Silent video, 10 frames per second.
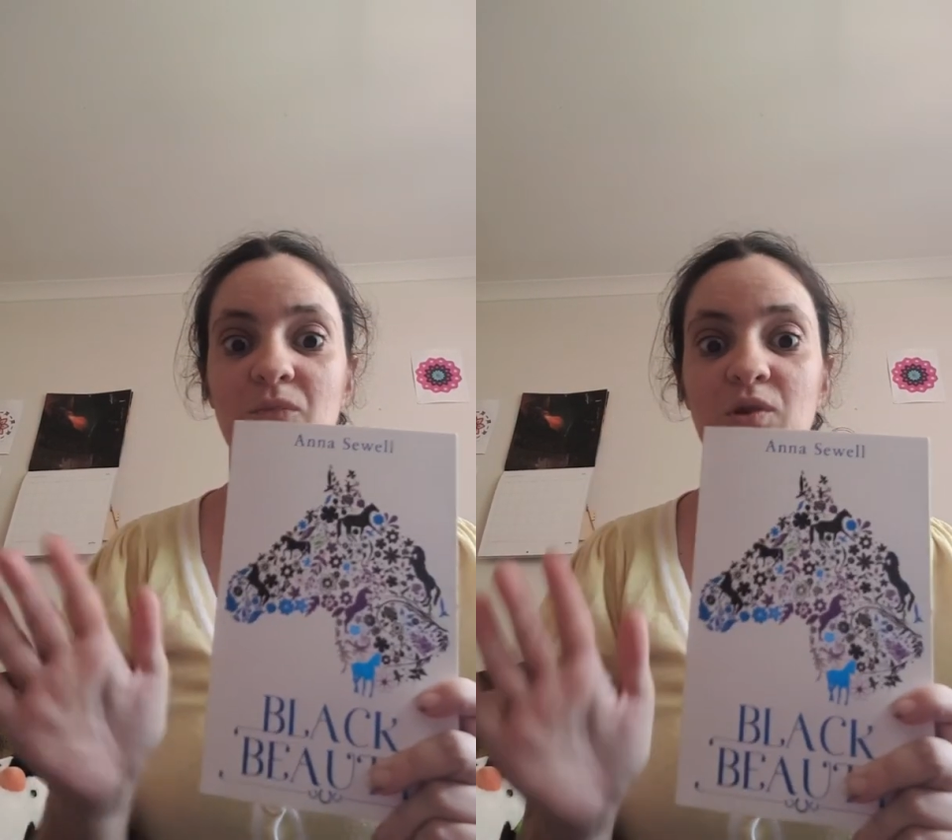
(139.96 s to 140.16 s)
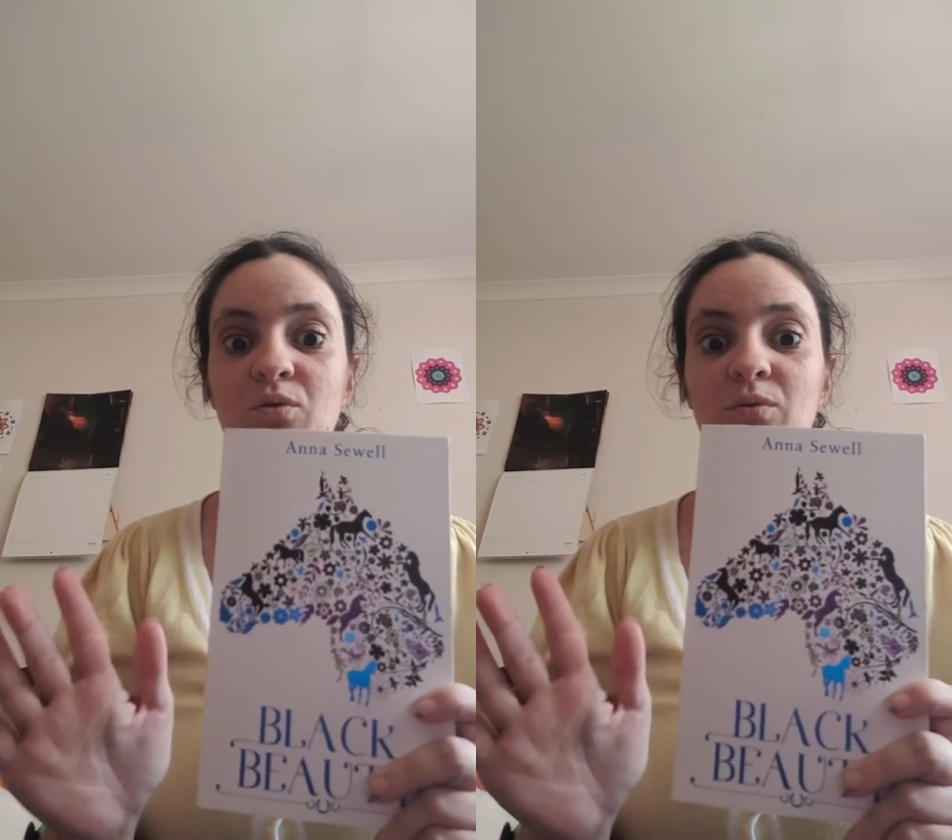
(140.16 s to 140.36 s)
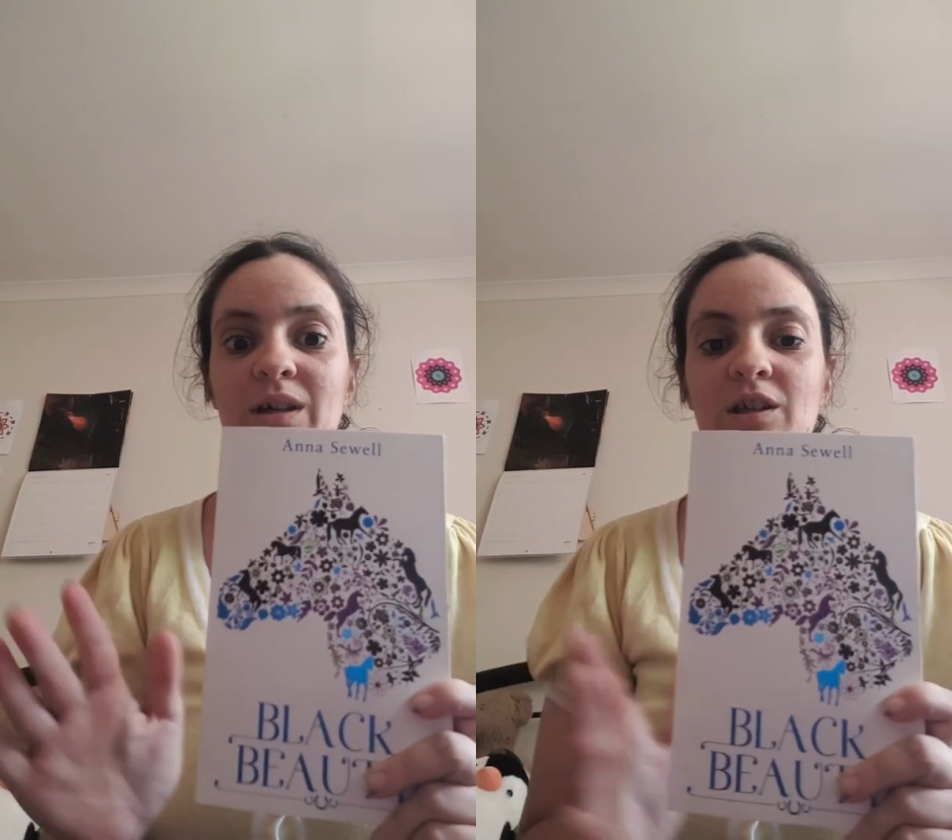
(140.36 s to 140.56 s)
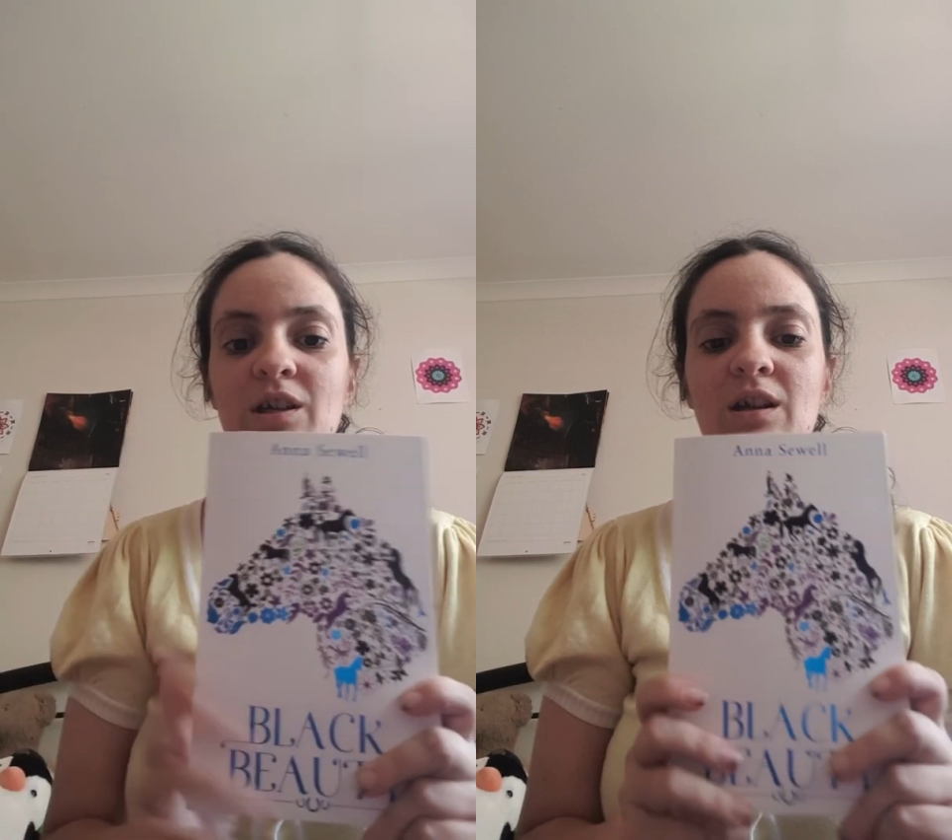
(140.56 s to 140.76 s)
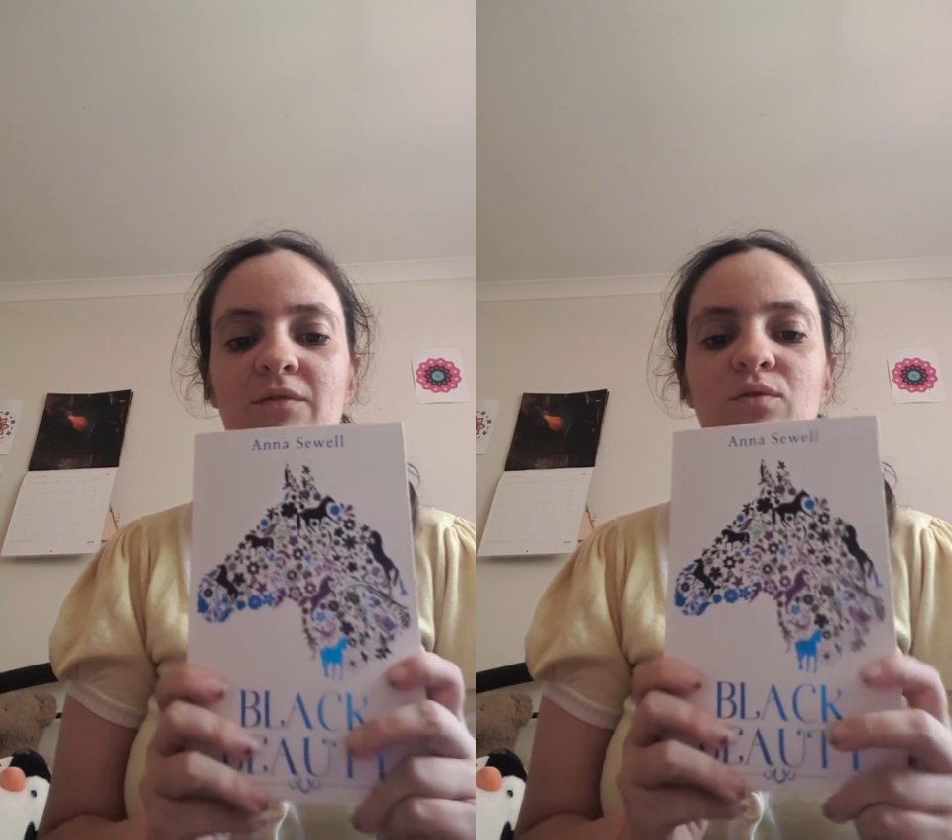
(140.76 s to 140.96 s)
do
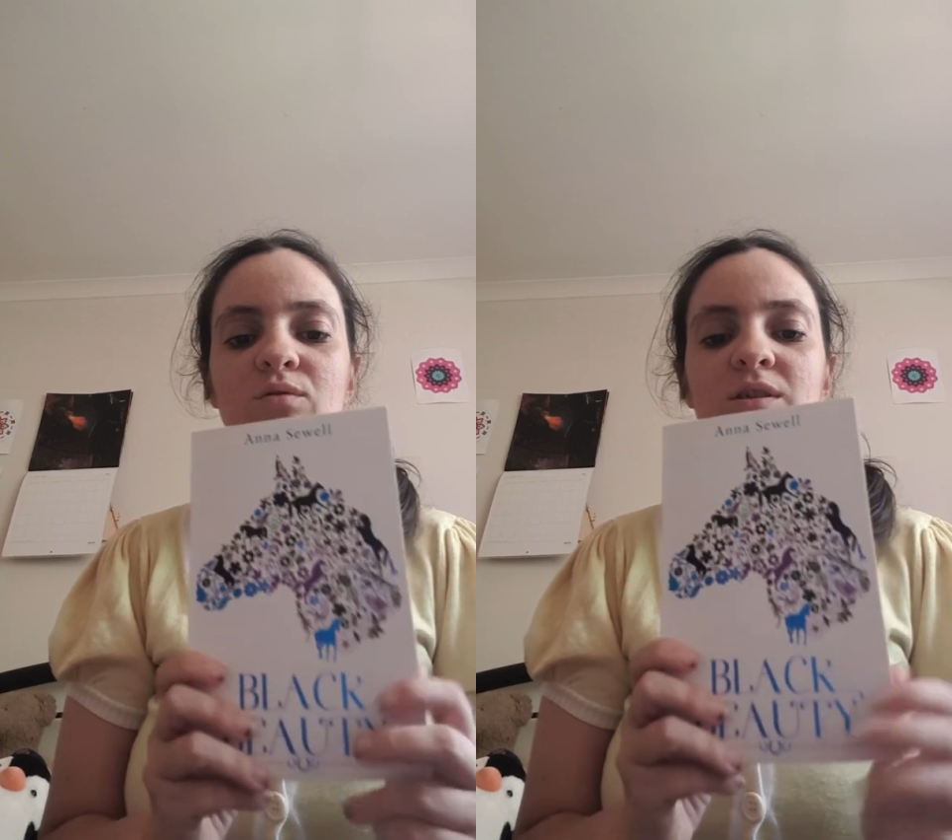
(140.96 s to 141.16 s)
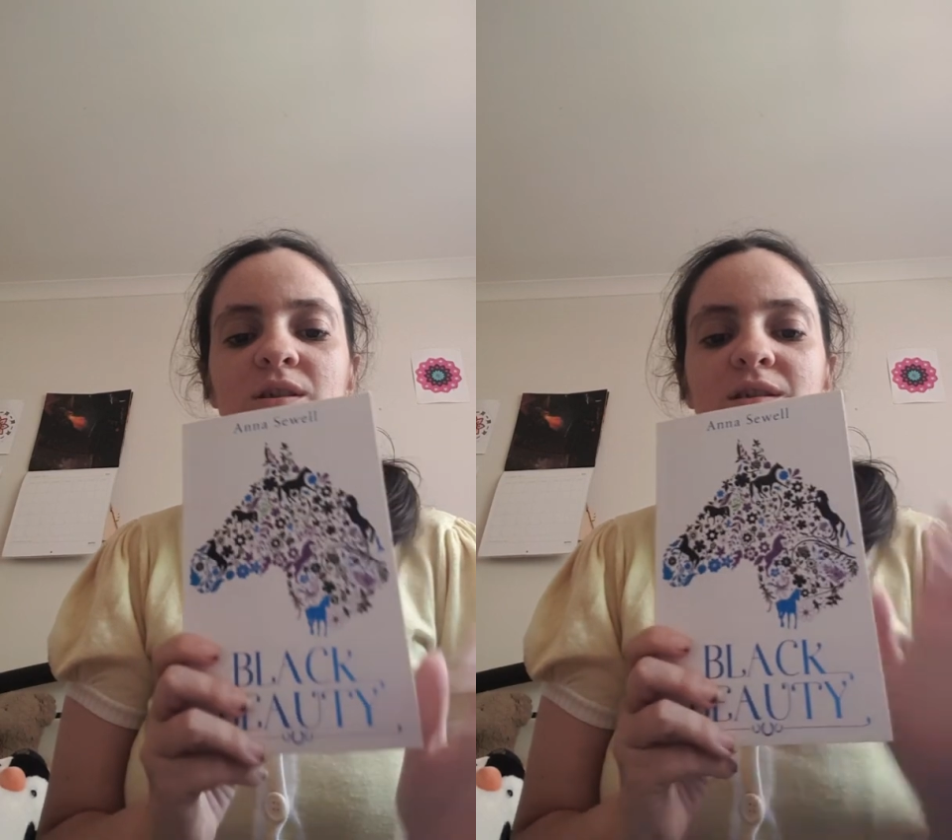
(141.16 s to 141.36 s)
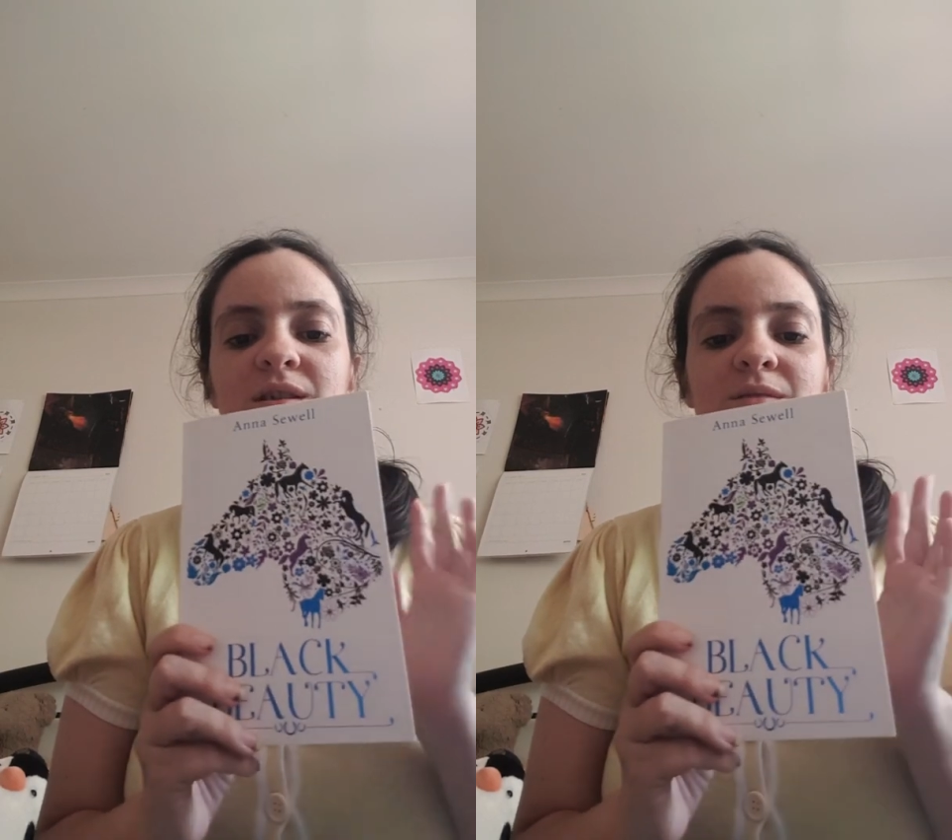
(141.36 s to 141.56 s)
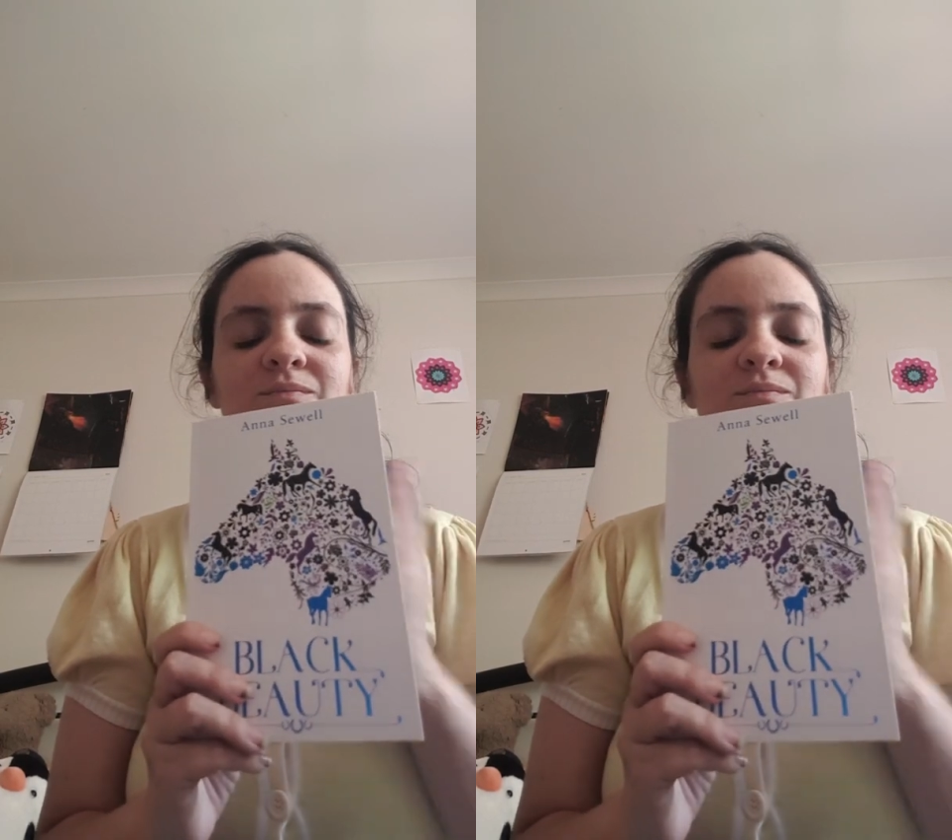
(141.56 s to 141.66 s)
actually love horses.